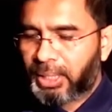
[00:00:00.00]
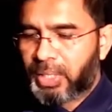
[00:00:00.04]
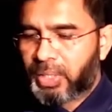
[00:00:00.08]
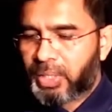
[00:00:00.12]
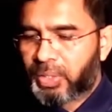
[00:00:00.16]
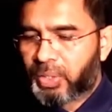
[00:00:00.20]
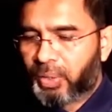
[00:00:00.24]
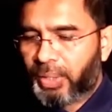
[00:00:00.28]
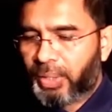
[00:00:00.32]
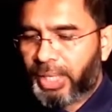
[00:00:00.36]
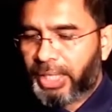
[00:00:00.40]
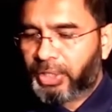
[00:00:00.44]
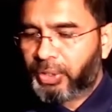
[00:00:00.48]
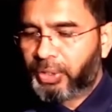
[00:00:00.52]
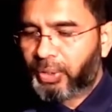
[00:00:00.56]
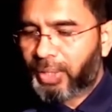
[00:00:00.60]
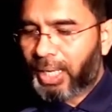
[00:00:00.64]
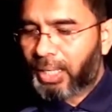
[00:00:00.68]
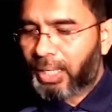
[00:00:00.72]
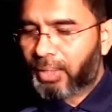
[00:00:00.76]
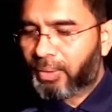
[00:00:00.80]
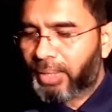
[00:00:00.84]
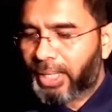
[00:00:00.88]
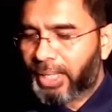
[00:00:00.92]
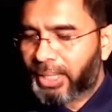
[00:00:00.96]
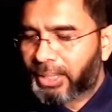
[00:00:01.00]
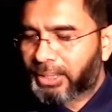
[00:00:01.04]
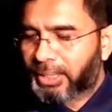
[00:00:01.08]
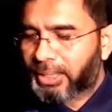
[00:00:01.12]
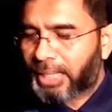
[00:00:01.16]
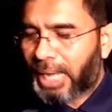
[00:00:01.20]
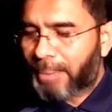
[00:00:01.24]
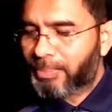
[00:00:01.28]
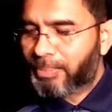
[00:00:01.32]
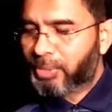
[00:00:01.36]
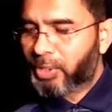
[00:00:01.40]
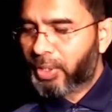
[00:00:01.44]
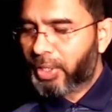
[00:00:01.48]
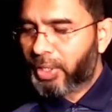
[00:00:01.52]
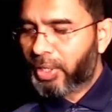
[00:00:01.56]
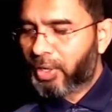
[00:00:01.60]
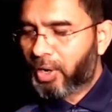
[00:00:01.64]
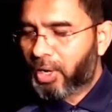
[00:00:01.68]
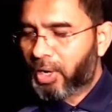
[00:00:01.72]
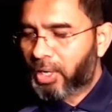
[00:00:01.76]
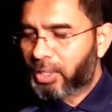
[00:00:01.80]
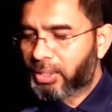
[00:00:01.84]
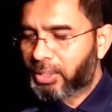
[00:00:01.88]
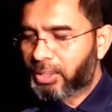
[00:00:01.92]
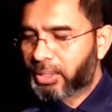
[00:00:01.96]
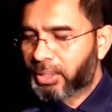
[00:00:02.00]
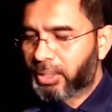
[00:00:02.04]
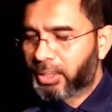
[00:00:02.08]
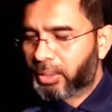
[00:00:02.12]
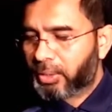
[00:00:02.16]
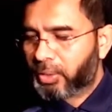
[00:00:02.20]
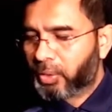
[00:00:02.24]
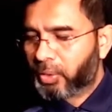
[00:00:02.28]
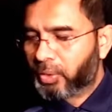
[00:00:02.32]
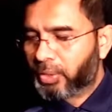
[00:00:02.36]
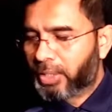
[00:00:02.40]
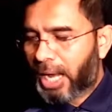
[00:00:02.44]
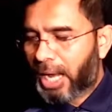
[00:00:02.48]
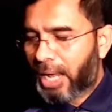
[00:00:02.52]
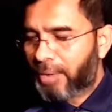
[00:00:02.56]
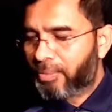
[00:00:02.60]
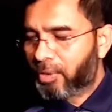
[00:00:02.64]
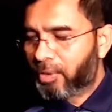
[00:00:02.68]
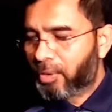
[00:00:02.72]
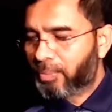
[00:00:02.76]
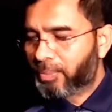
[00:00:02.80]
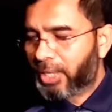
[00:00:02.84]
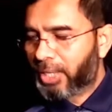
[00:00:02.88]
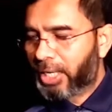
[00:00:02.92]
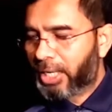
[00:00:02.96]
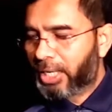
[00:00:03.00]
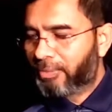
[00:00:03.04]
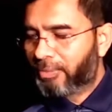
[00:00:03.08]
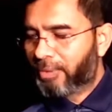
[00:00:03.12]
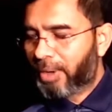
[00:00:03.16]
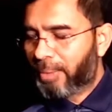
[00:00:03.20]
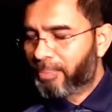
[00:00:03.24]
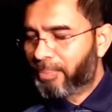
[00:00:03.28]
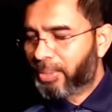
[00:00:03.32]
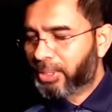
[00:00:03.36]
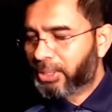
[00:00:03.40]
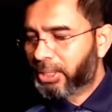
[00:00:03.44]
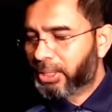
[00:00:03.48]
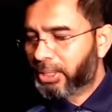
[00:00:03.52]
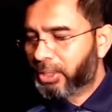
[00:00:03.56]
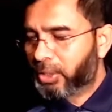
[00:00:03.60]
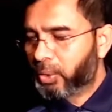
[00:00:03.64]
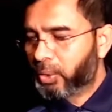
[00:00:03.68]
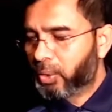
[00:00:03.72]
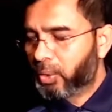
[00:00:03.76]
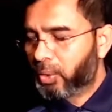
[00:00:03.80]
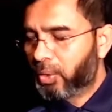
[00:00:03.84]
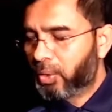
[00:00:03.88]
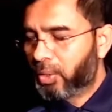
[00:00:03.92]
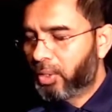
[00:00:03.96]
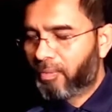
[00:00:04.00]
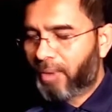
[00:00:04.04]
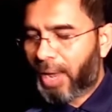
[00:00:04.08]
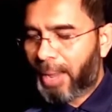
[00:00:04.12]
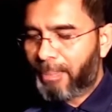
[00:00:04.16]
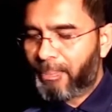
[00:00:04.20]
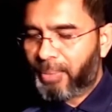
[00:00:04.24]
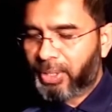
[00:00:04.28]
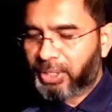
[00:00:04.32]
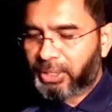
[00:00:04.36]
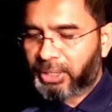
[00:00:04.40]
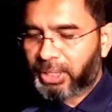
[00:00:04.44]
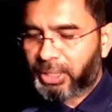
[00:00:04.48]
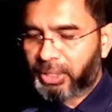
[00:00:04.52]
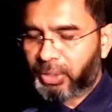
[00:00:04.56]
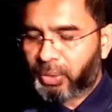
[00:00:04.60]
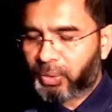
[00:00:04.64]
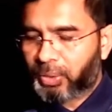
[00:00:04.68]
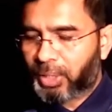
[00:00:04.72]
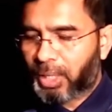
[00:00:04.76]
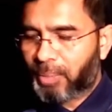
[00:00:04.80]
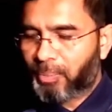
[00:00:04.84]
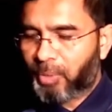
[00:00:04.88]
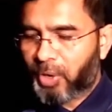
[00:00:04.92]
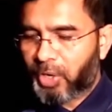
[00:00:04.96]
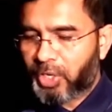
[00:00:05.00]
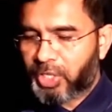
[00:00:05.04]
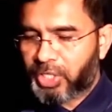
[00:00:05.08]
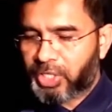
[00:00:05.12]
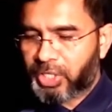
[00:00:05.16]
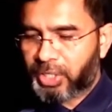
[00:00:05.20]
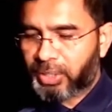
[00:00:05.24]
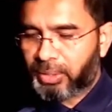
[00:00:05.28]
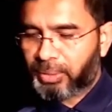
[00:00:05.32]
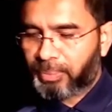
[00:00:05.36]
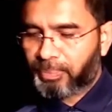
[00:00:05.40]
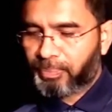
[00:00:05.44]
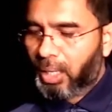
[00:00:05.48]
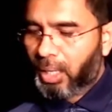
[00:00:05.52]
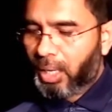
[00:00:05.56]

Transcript: So need to calculate time to record to dry from 35% to 5% total moisture.